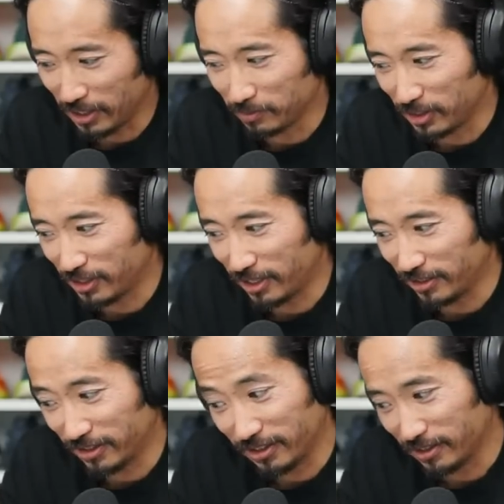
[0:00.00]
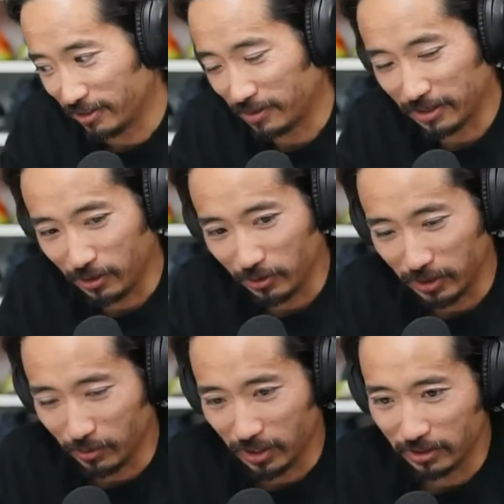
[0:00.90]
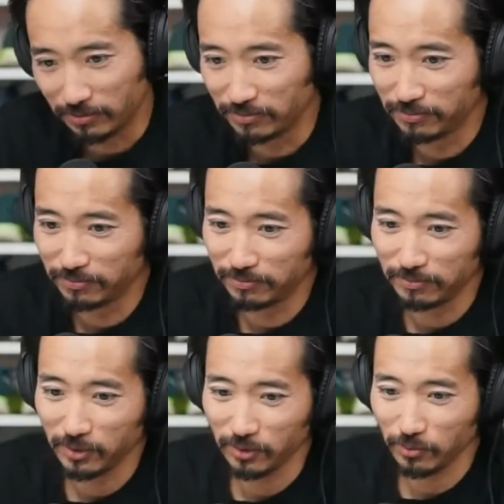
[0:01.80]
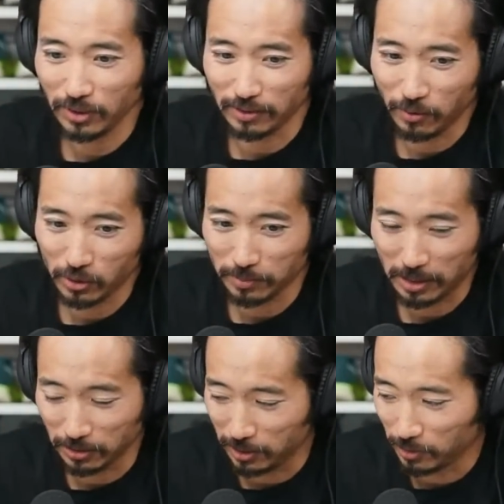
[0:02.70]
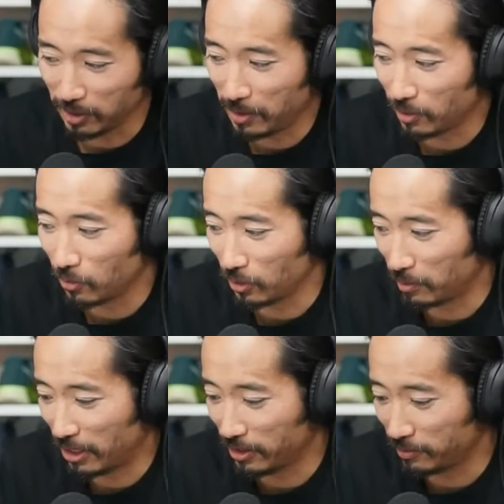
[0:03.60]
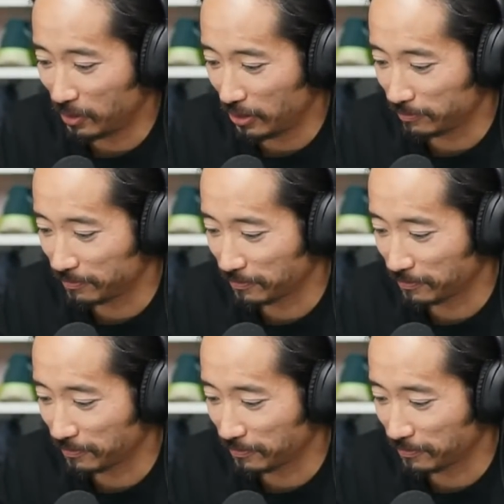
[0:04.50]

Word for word: but I'm just saying like I'm not the only one well, of course I'm not the only one. They made a rule about it, but